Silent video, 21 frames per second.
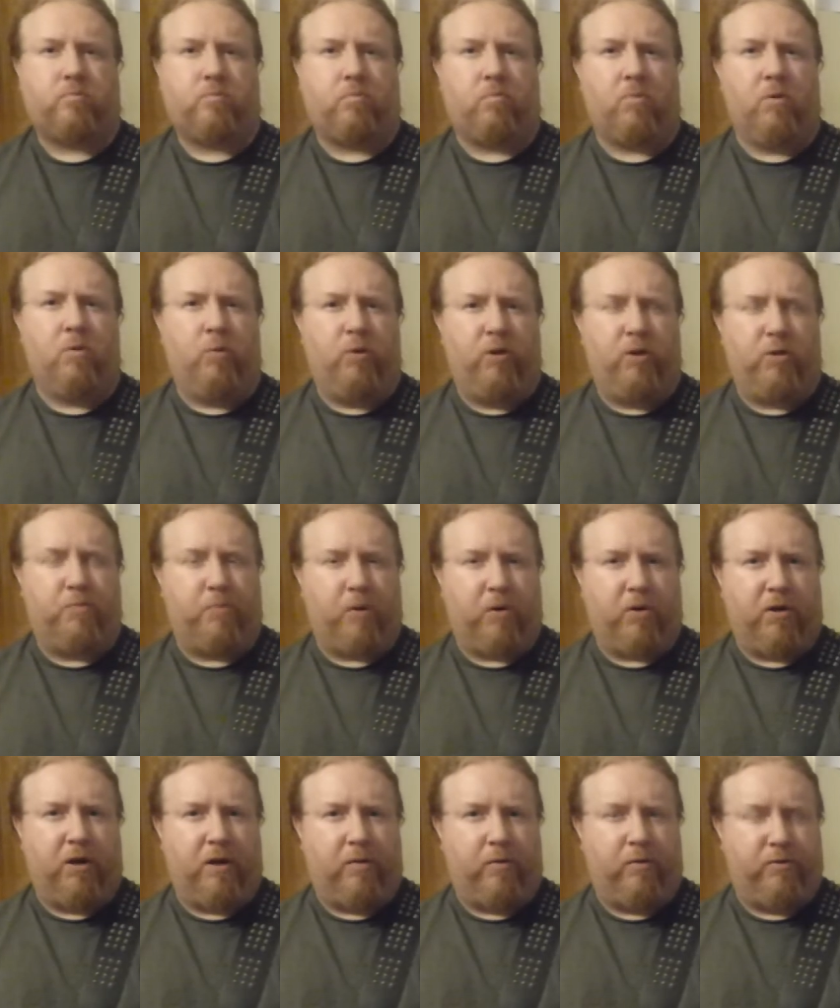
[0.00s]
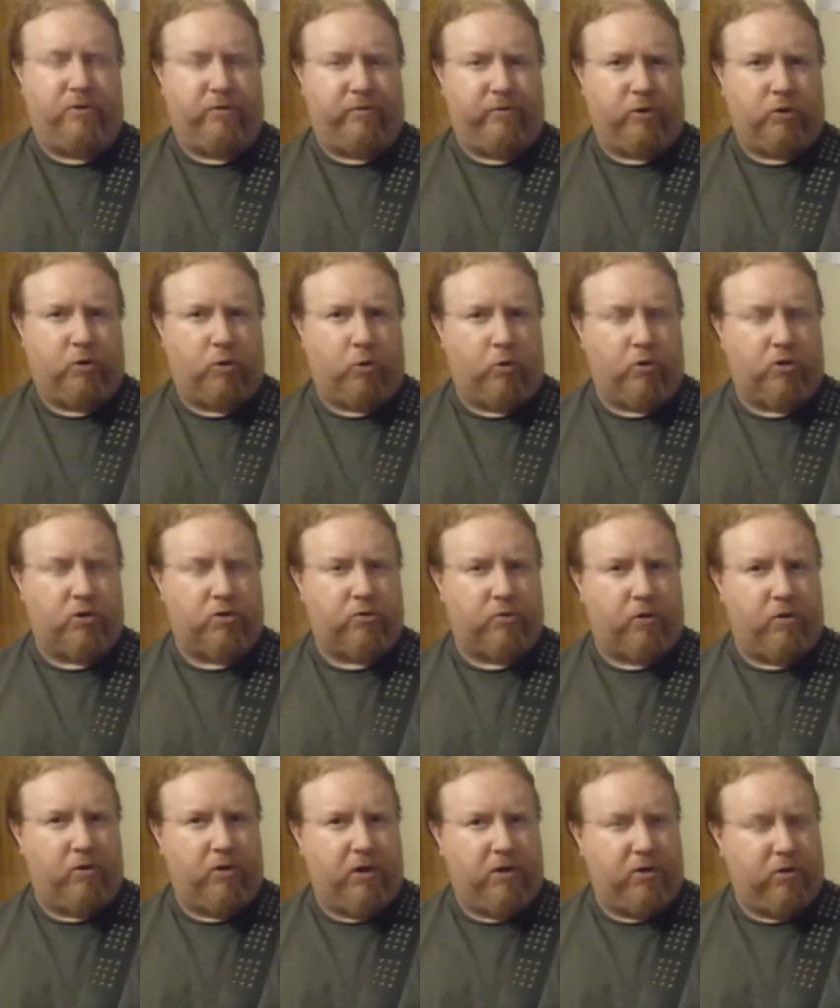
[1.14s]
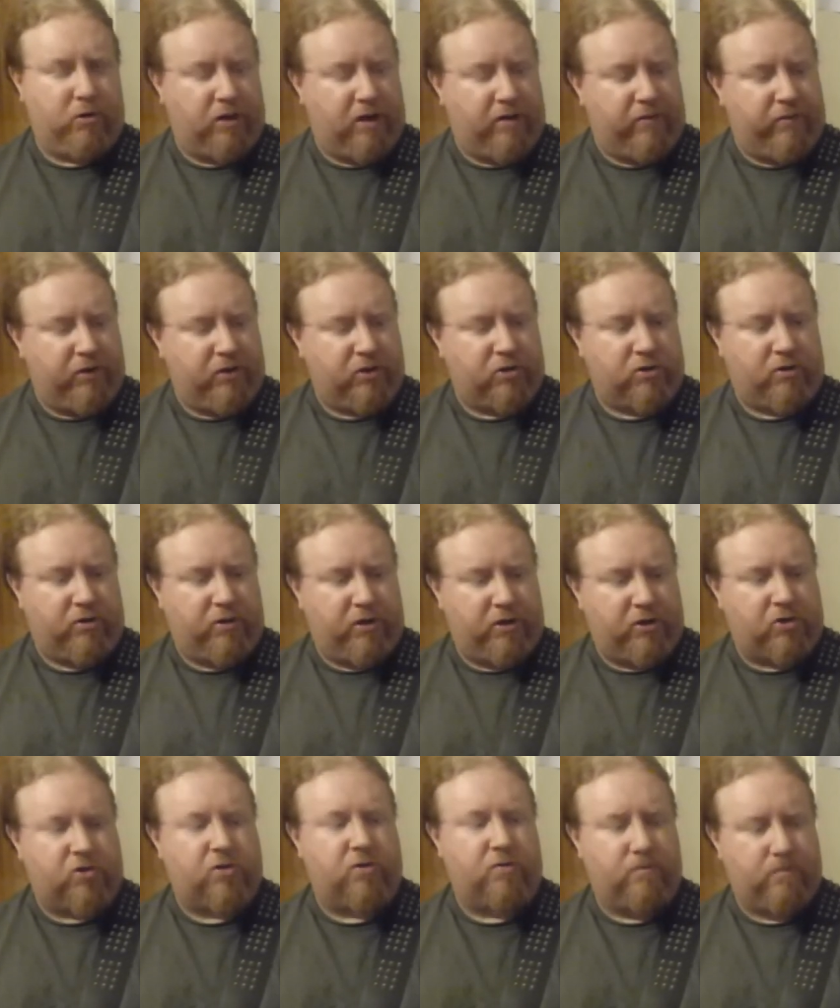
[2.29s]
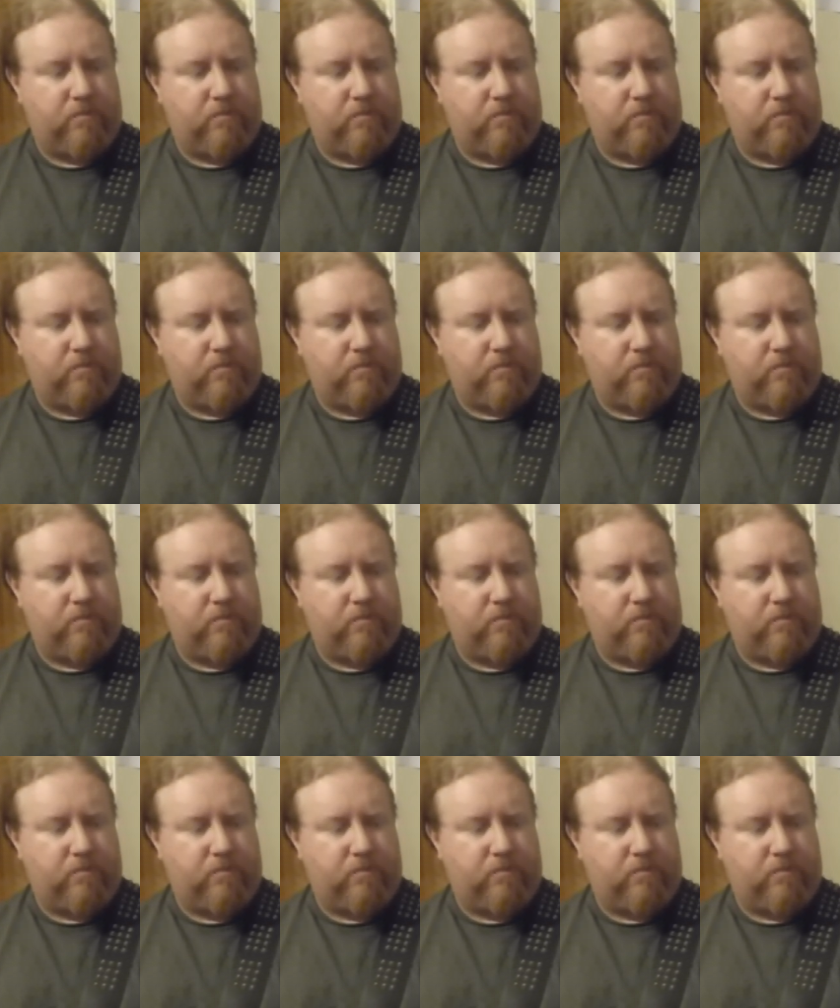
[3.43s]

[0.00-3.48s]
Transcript: with it's broken up with different chords thrown in, you could have things like this.